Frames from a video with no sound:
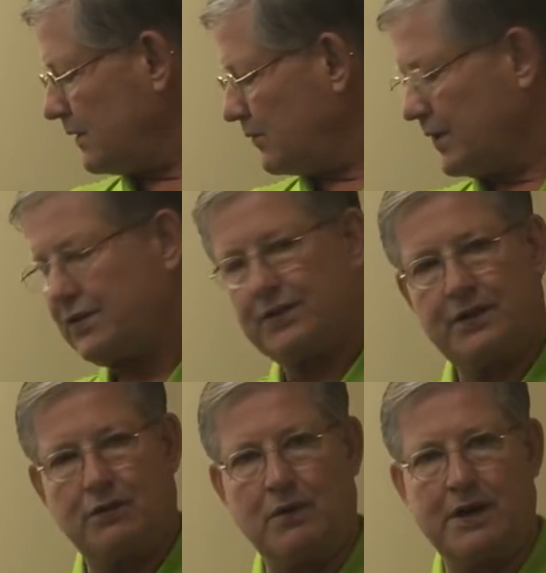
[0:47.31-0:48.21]
With
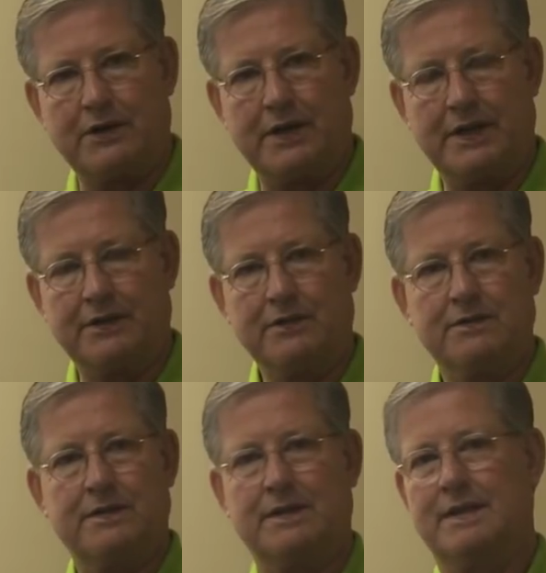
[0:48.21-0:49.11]
a water
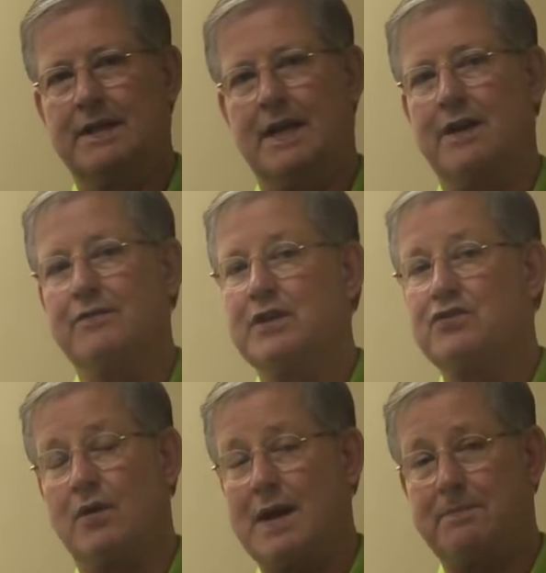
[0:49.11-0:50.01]
heater, every
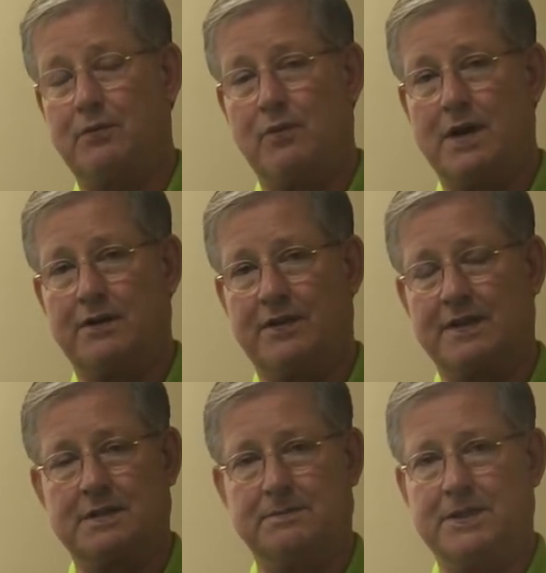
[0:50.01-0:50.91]
drop of water
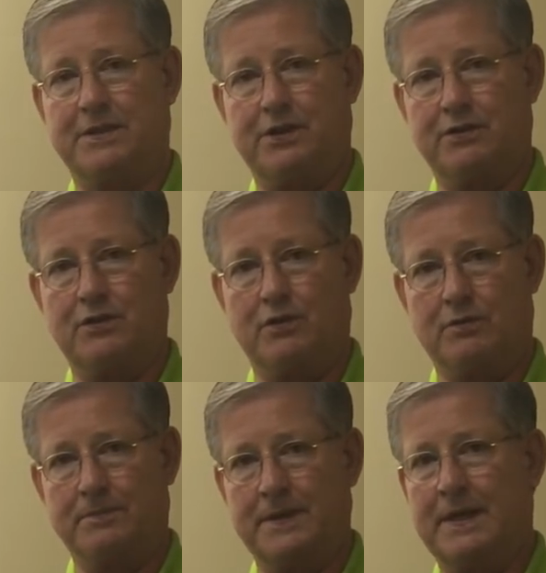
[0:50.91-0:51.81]
that comes into your home